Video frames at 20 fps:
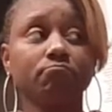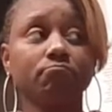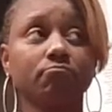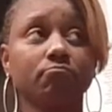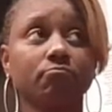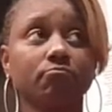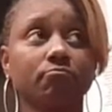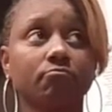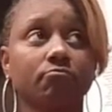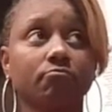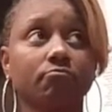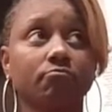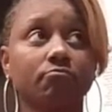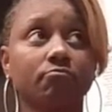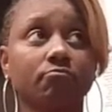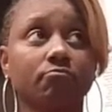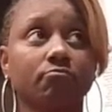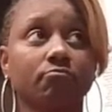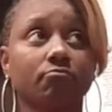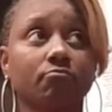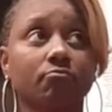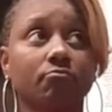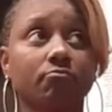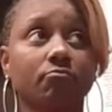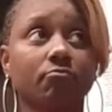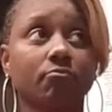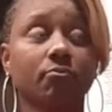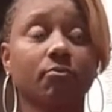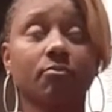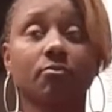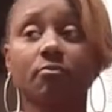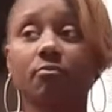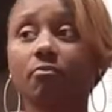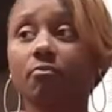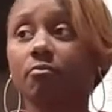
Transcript: (no one is talking)